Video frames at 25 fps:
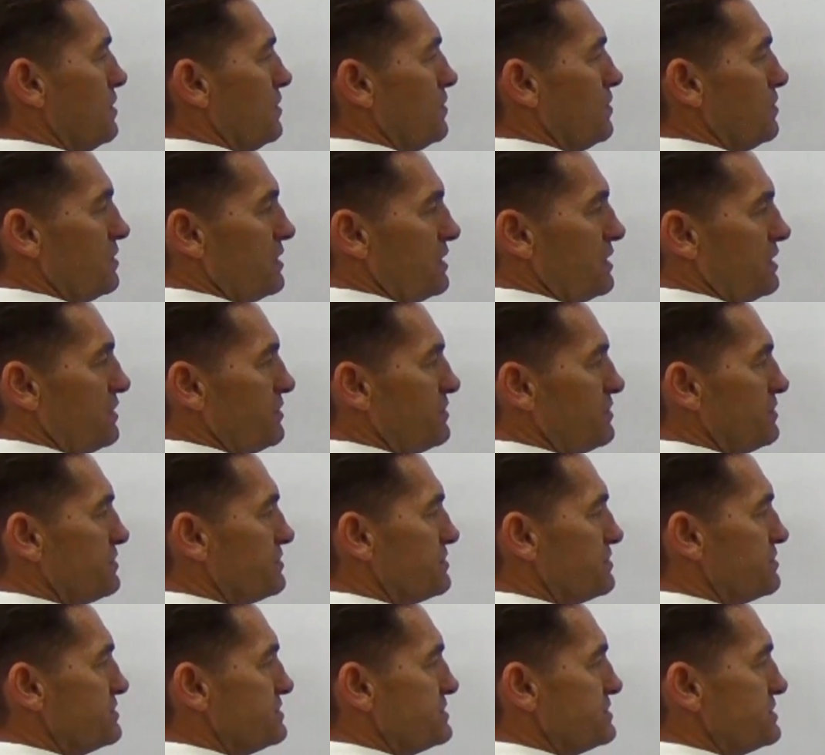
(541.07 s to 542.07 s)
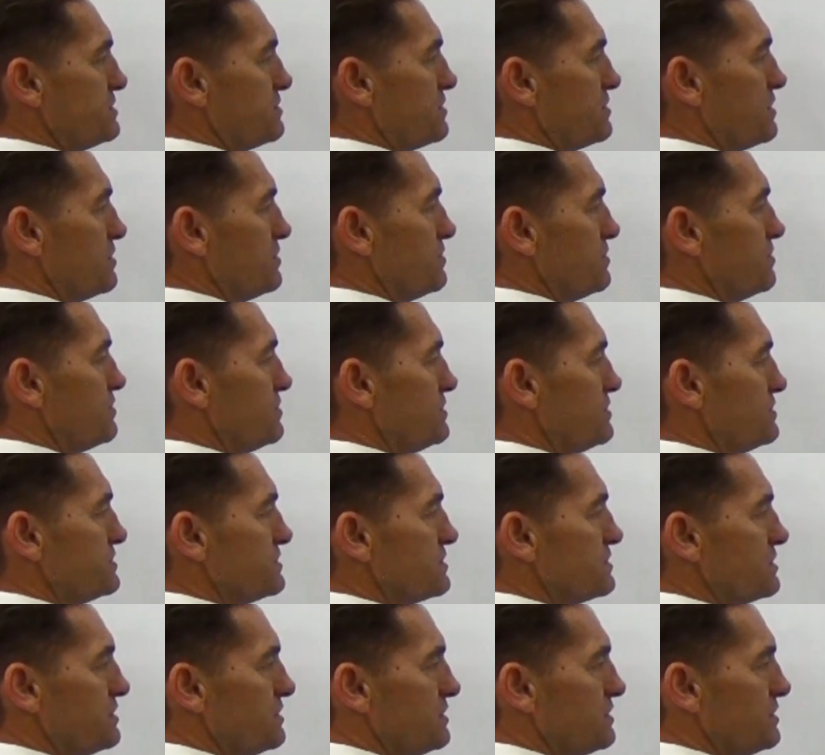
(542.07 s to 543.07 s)
Well, anything to the 0 is
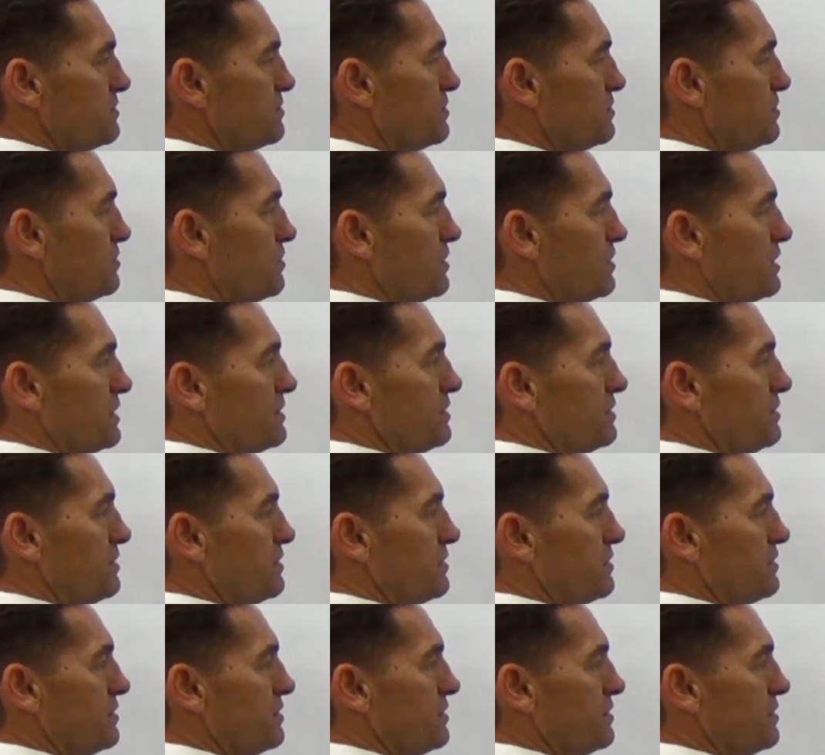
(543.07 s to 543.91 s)
going to equal 1.